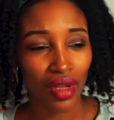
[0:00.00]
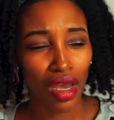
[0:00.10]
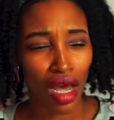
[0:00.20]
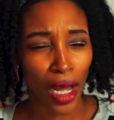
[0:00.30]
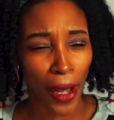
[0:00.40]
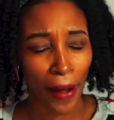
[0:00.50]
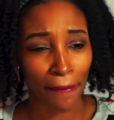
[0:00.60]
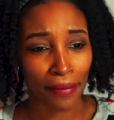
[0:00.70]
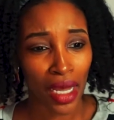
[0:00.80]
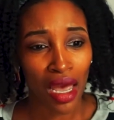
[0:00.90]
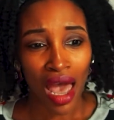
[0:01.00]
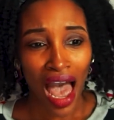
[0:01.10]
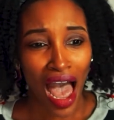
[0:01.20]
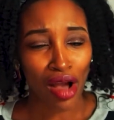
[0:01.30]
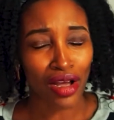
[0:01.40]

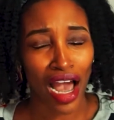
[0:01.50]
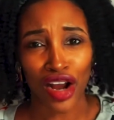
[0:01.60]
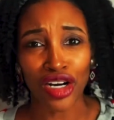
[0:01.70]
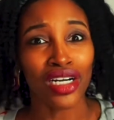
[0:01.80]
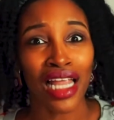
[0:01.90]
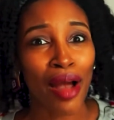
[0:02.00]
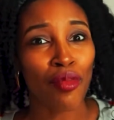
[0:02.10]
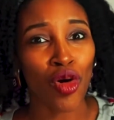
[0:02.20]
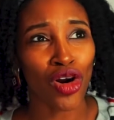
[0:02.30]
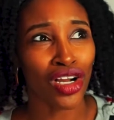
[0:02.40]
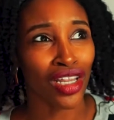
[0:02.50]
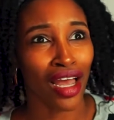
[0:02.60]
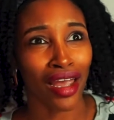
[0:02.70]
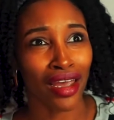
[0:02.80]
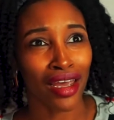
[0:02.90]
I heard a lot more
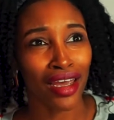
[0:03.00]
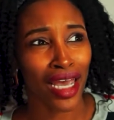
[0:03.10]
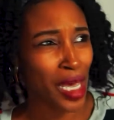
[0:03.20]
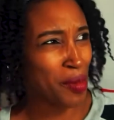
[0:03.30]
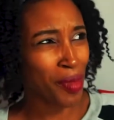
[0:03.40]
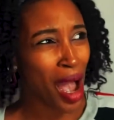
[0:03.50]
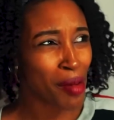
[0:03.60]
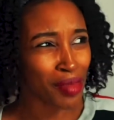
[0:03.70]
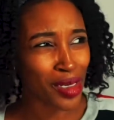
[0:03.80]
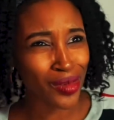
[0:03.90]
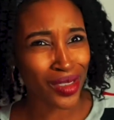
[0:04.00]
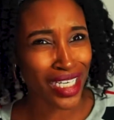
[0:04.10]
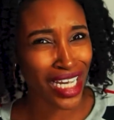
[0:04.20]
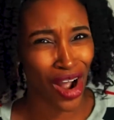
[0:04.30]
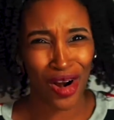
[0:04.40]
like hip-hop
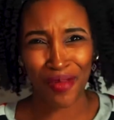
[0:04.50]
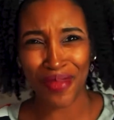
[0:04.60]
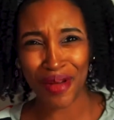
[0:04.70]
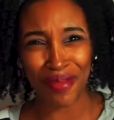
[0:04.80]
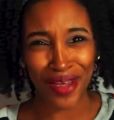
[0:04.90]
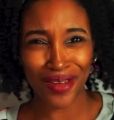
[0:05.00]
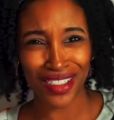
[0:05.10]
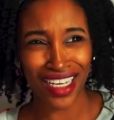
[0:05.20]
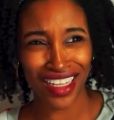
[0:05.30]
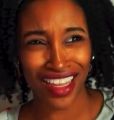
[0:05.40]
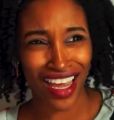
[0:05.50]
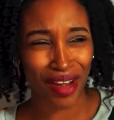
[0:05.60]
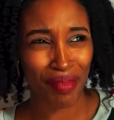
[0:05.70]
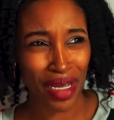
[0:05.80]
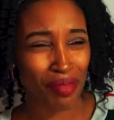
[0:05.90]
music, R&B music
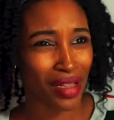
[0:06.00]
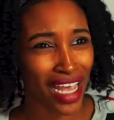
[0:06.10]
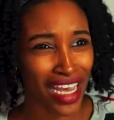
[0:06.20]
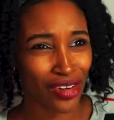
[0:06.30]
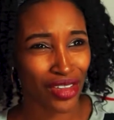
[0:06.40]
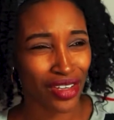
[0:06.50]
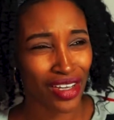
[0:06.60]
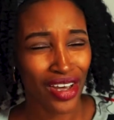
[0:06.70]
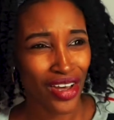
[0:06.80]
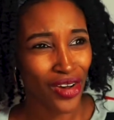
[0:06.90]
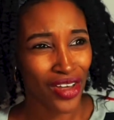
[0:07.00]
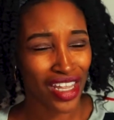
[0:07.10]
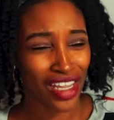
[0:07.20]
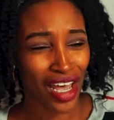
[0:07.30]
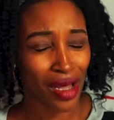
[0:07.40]
there being played on
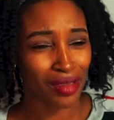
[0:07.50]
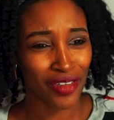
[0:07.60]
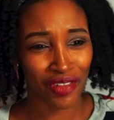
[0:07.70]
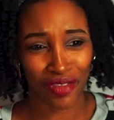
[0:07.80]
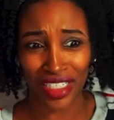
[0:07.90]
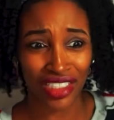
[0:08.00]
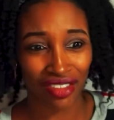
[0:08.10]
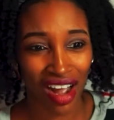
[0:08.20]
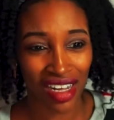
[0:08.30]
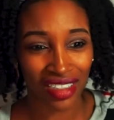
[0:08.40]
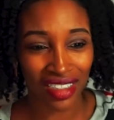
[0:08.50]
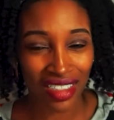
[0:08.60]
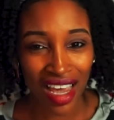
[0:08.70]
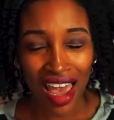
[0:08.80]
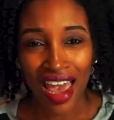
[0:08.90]
in different
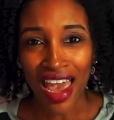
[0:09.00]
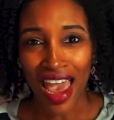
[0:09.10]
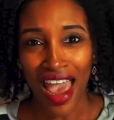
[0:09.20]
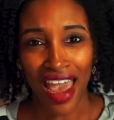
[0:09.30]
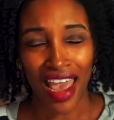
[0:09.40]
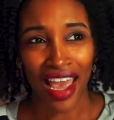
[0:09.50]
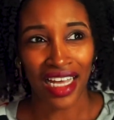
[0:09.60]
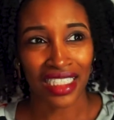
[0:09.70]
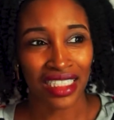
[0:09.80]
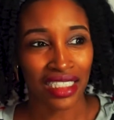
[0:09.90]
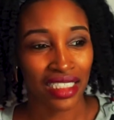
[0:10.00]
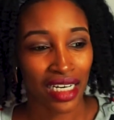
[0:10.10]
restaurants, and